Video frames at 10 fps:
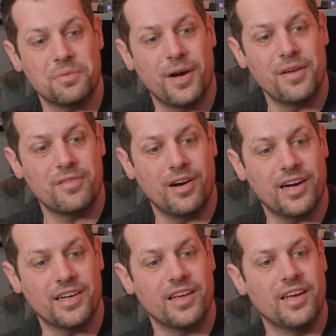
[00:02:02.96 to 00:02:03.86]

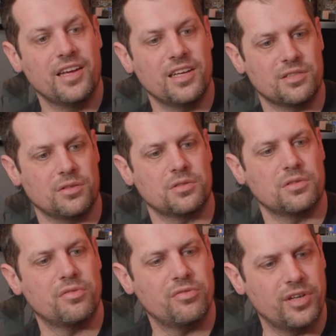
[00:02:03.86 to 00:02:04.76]
waveguide is
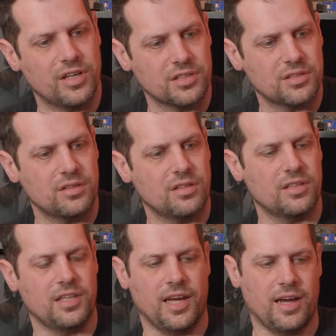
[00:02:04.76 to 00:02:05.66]
also finished.
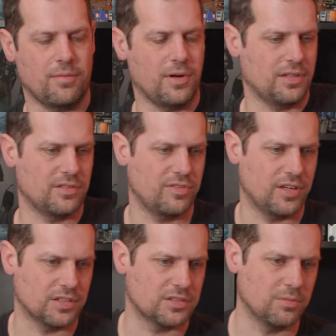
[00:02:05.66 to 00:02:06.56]
Yeah, well, it's
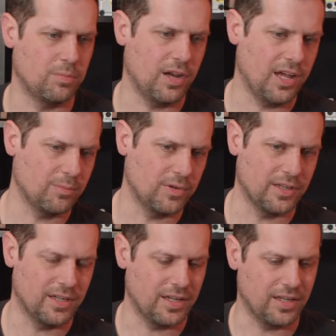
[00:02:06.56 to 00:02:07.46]
finished
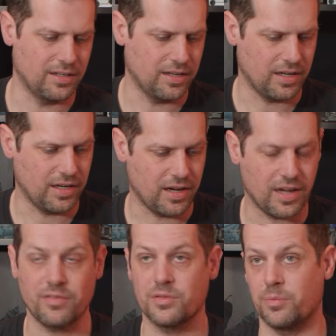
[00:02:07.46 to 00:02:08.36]
sublimely, and I
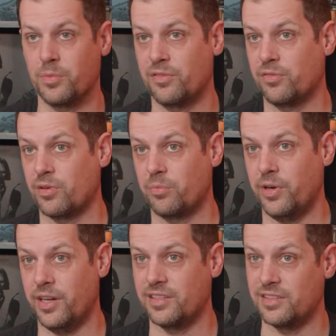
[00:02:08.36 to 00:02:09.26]
have to admit, for a
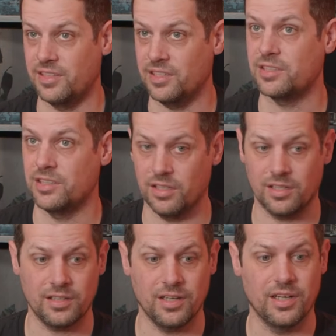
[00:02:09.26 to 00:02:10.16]
brand this
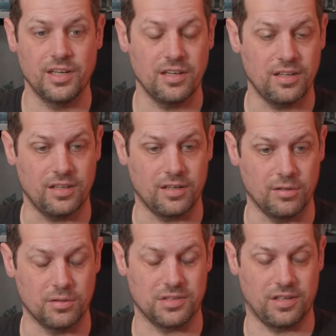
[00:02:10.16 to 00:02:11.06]
young, it
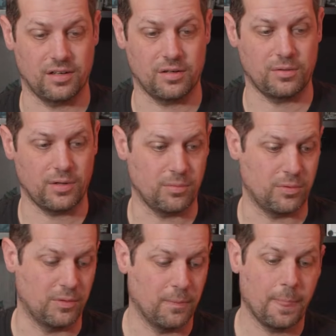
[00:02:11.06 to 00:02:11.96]
looks
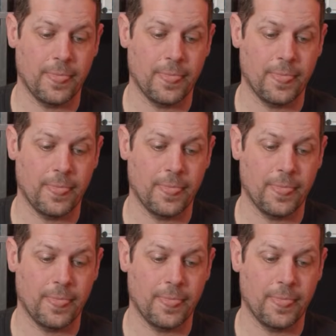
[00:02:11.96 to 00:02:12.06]
incredible.